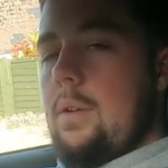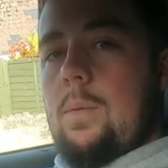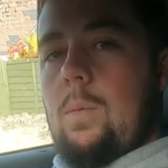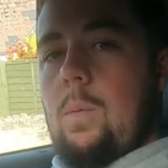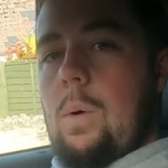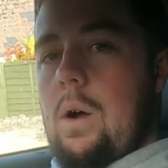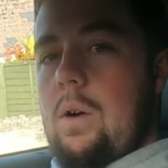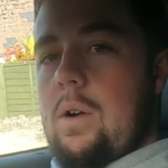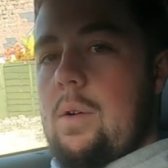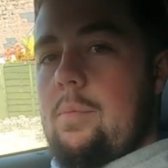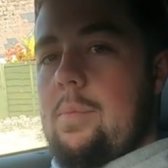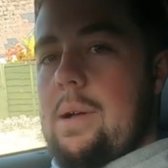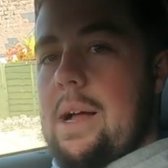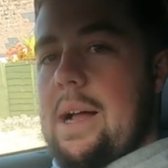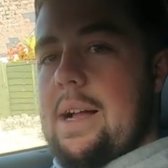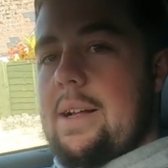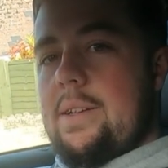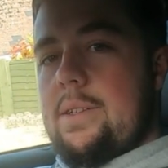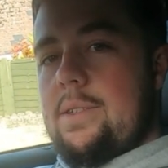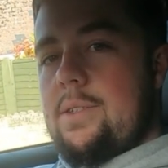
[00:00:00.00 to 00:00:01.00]
Welcome
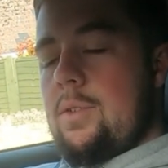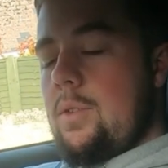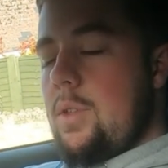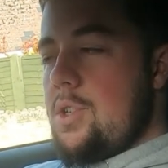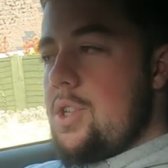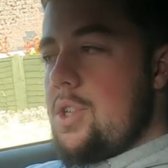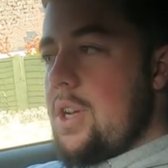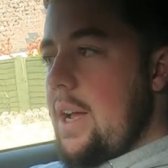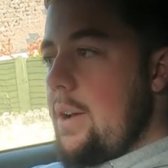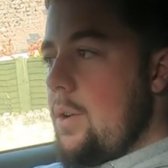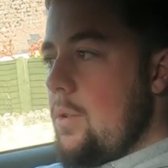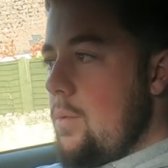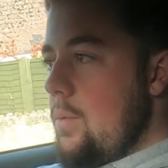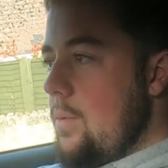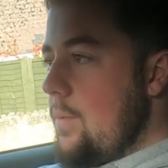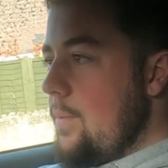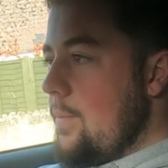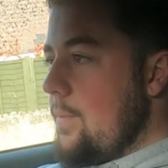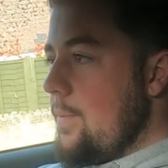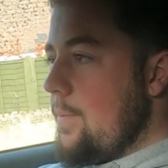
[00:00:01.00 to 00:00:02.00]
back to the channel.
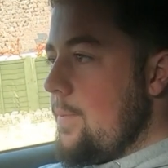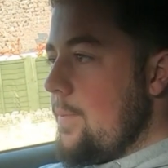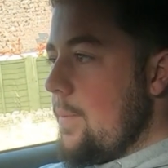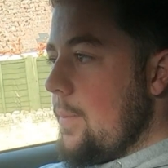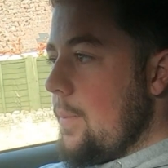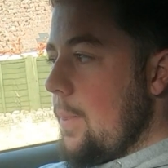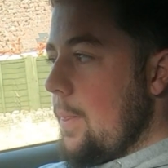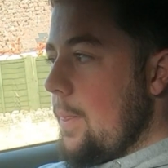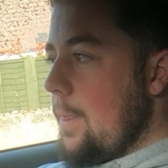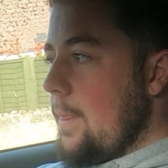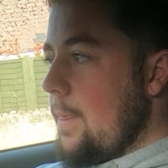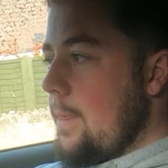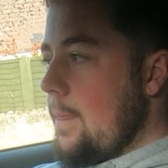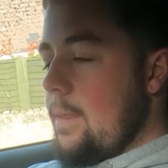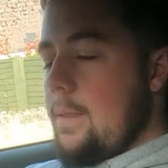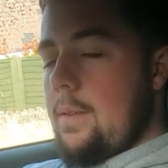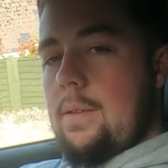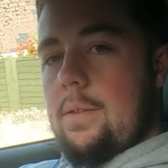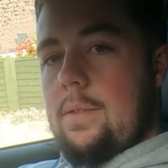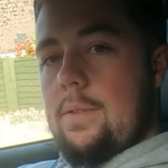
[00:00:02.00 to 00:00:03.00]

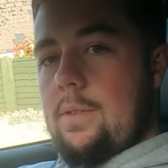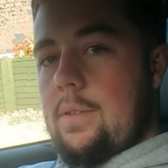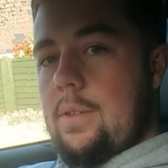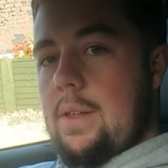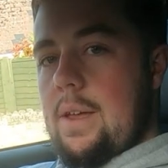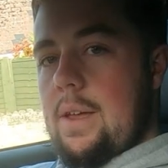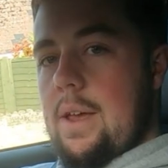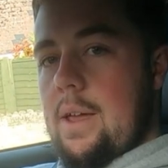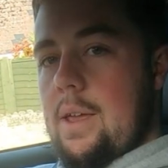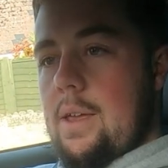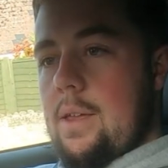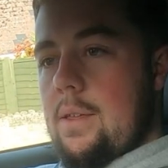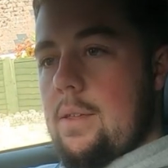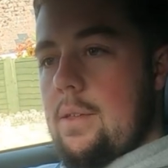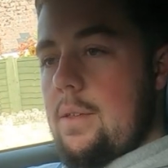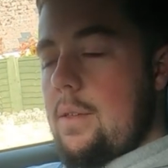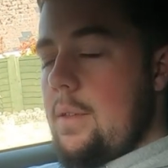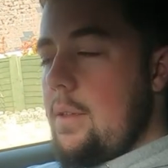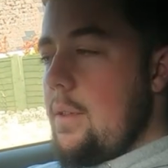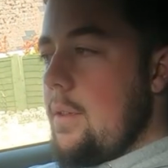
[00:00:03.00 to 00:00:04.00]
Today
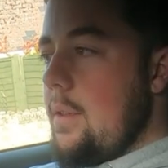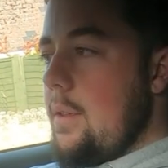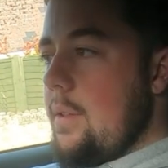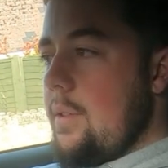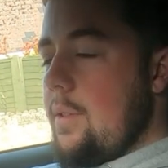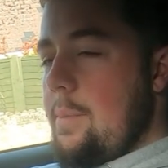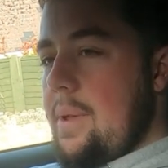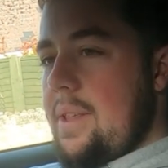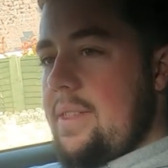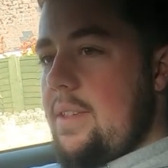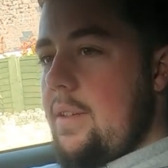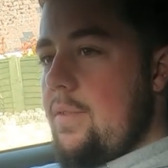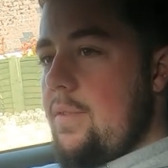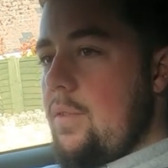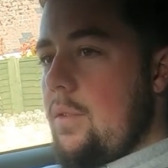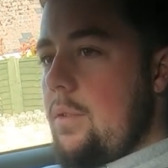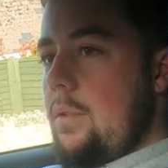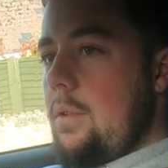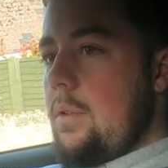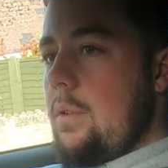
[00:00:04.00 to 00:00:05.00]
it's a bit
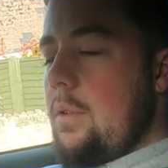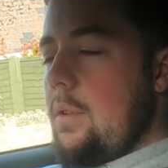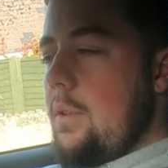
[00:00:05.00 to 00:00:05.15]
different.